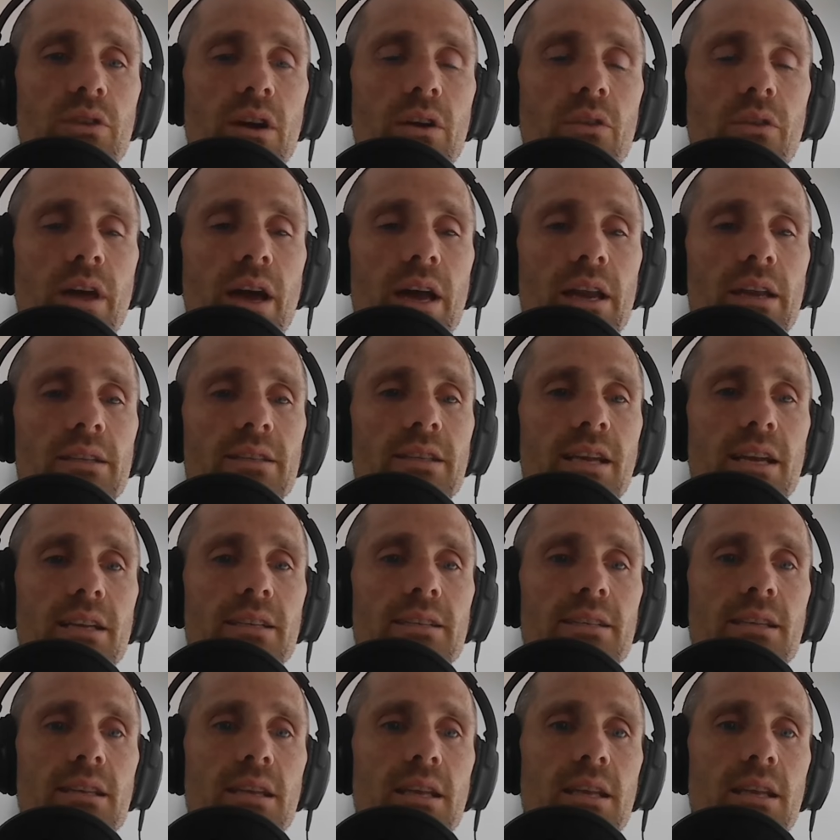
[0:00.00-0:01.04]
around that
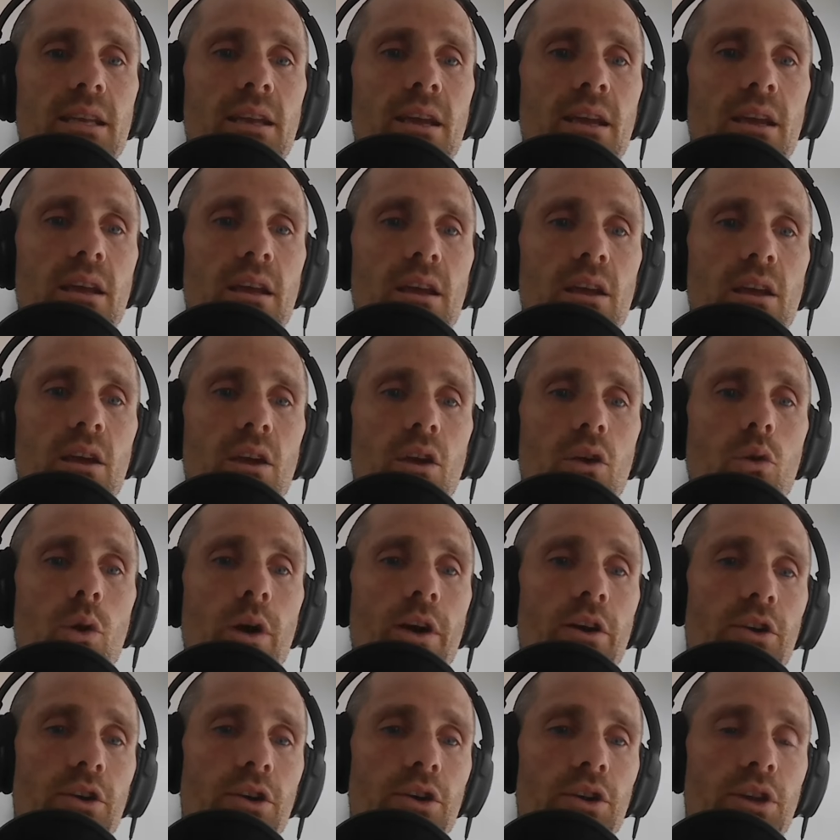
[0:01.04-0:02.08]
intensity
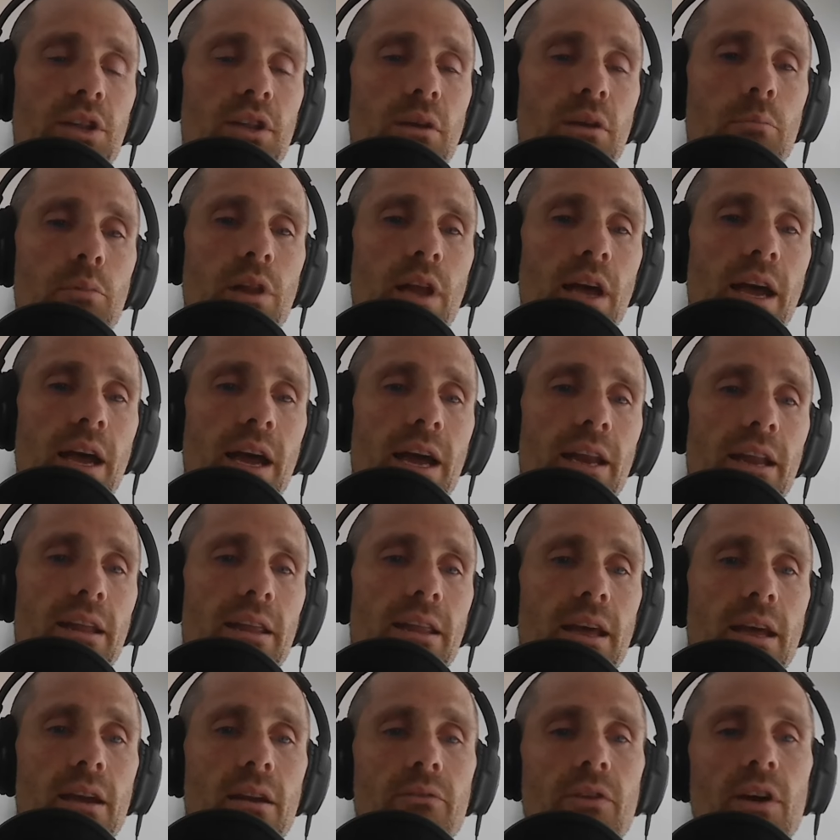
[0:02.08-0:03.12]
quite early in the plan
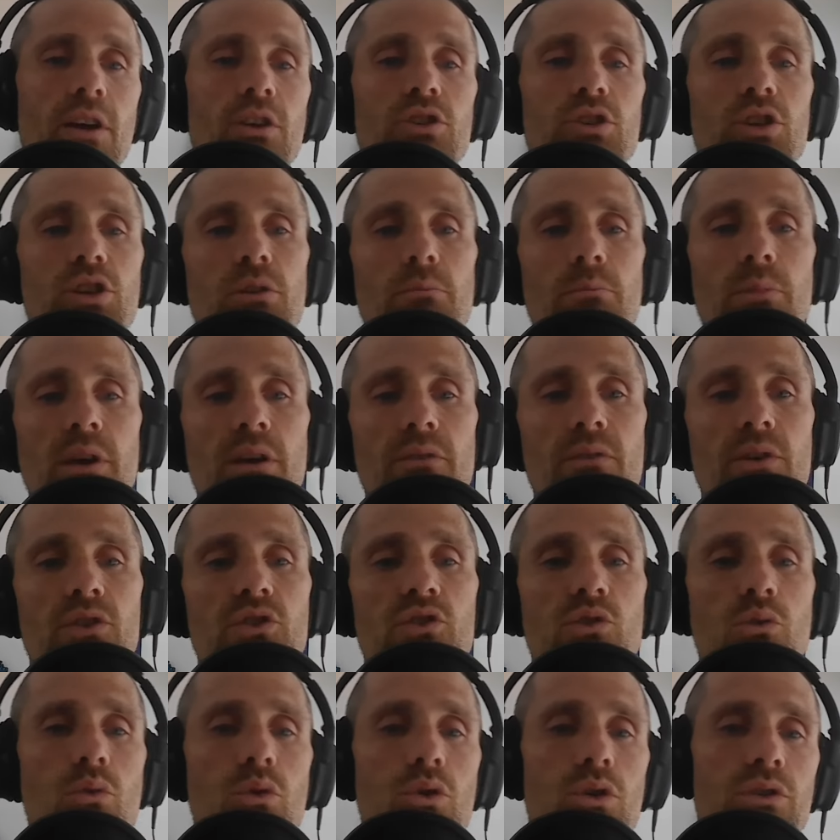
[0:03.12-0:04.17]
and then eventually pivot
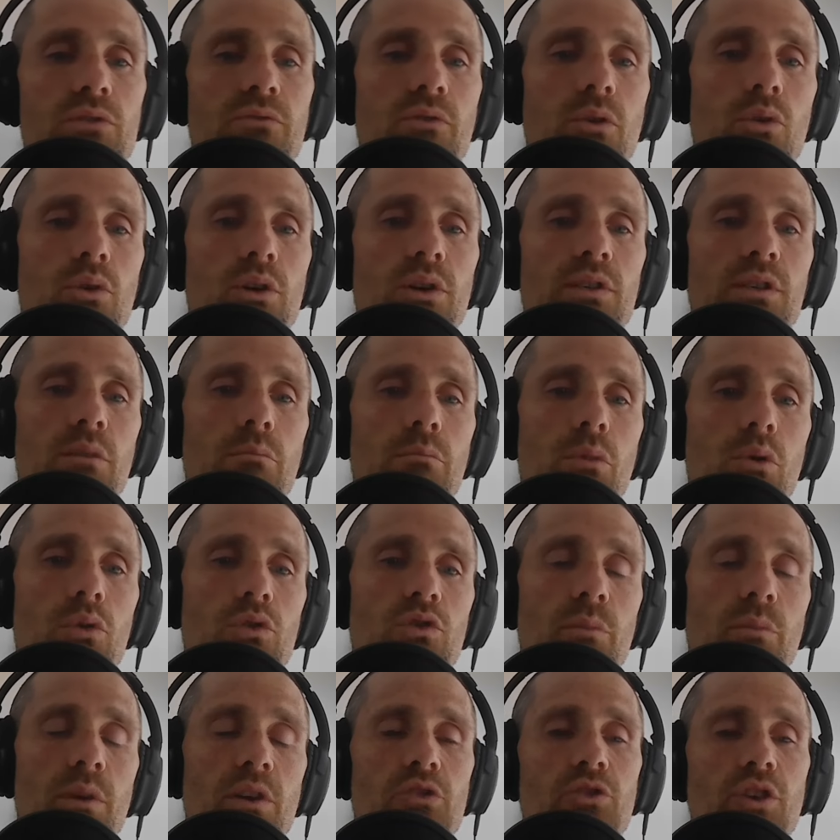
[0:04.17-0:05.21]
towards focusing
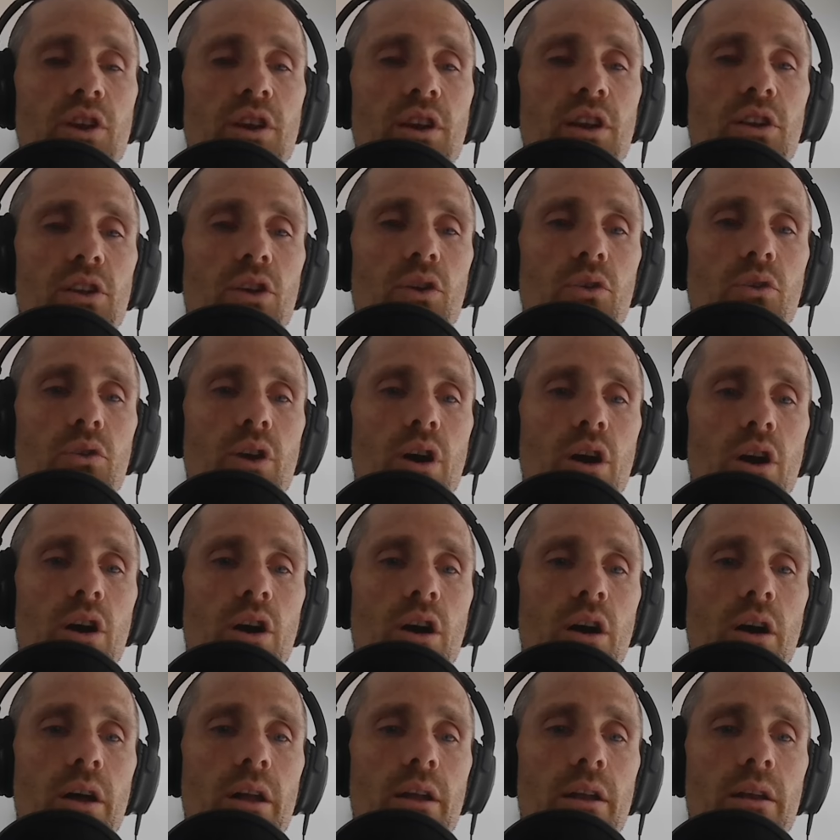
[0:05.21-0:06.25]
most of my training load
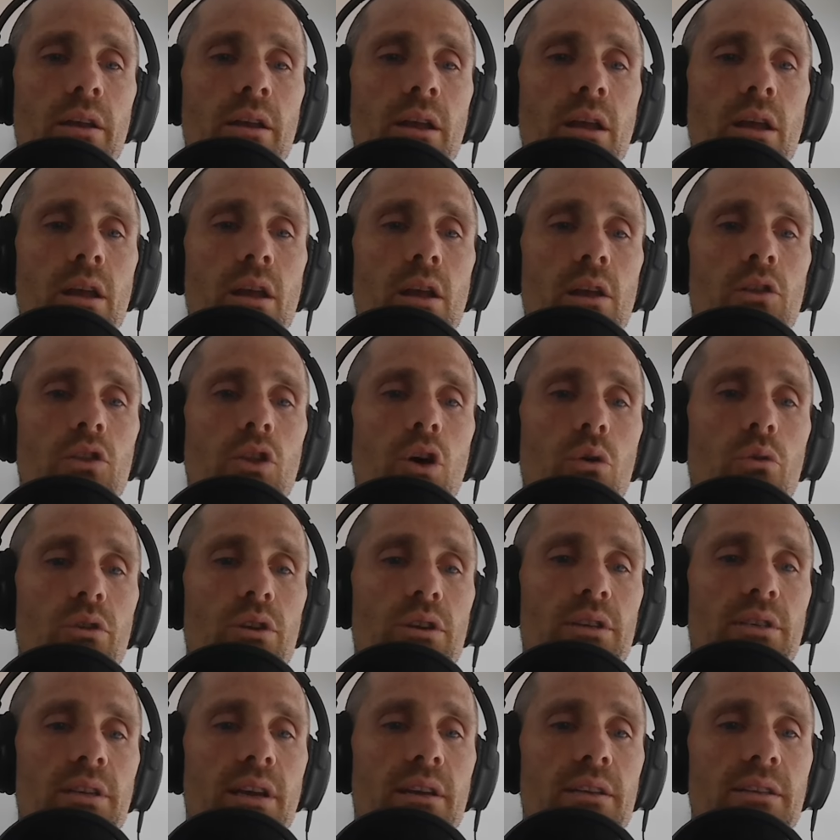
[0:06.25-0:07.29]
on
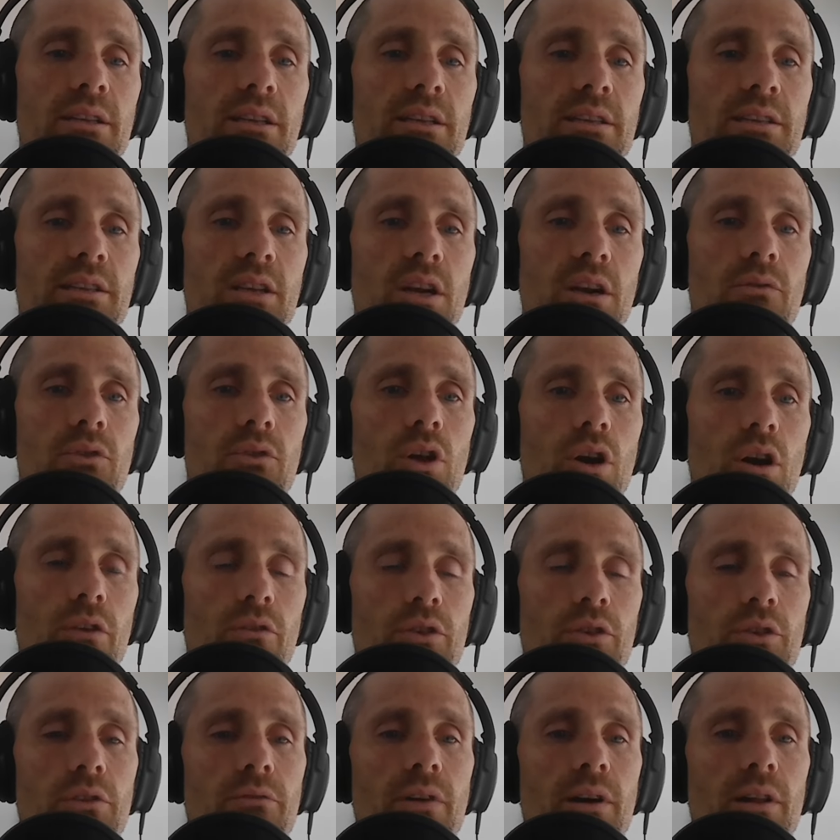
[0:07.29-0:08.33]
lower intensity stuff,
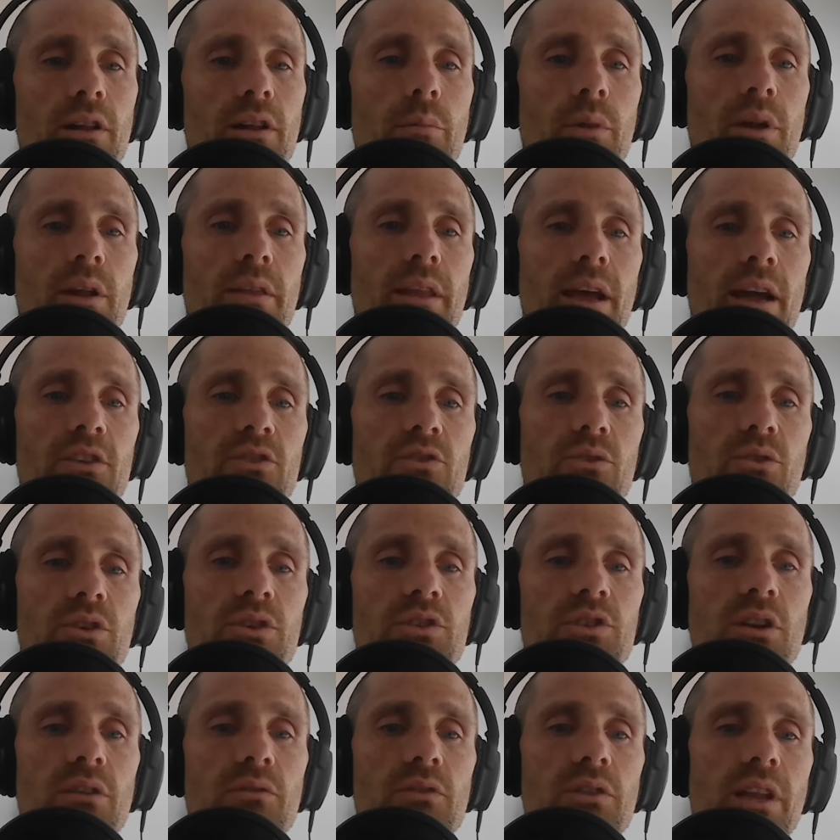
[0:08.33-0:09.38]
long run development and that sort
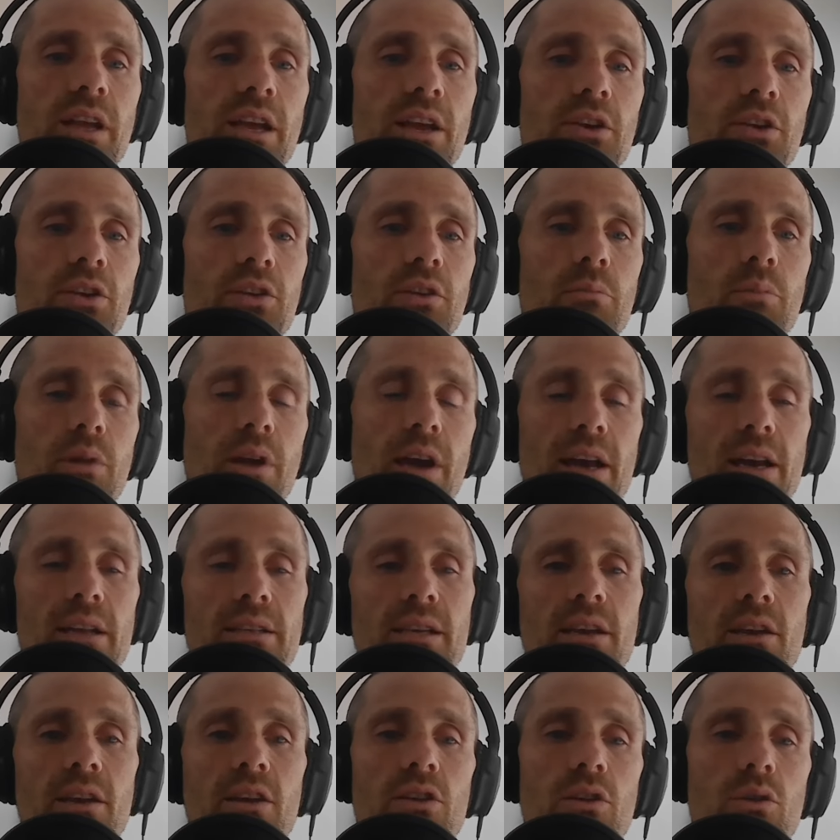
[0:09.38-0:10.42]
of stuff later in the plan
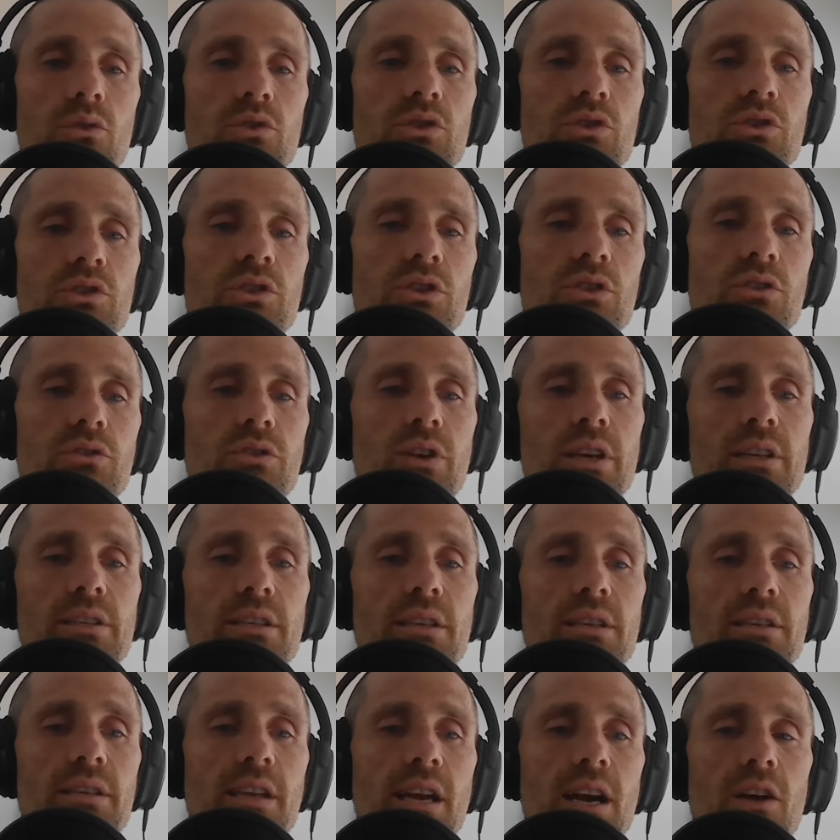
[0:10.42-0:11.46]
as I get closer to the
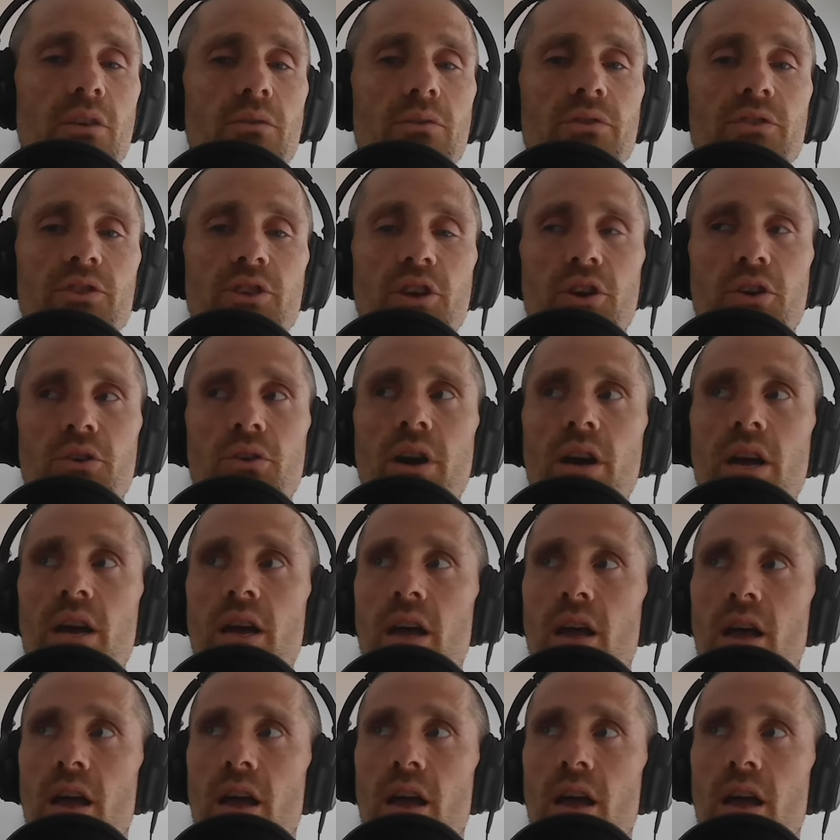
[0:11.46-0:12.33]
race itself. So